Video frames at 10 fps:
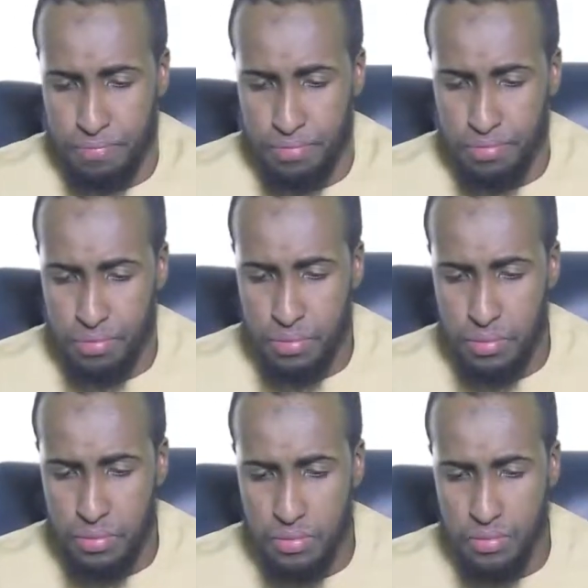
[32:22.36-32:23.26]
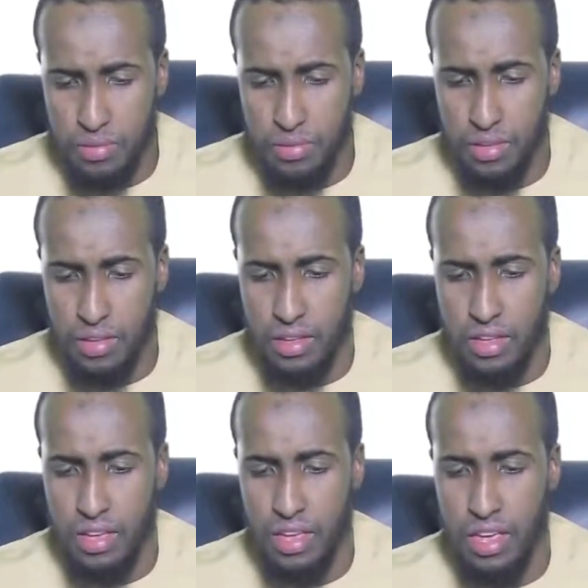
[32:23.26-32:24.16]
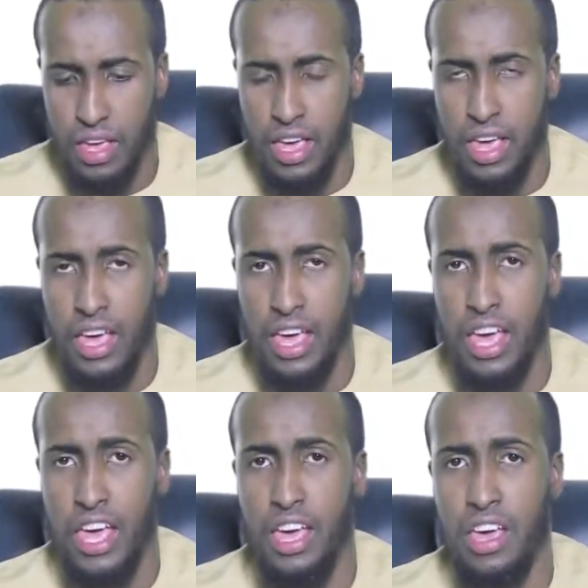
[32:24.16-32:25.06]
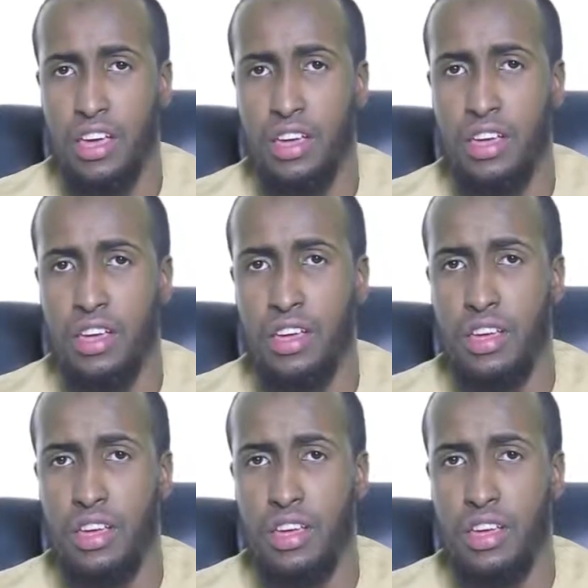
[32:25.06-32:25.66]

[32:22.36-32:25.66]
No one is speaking in this clip.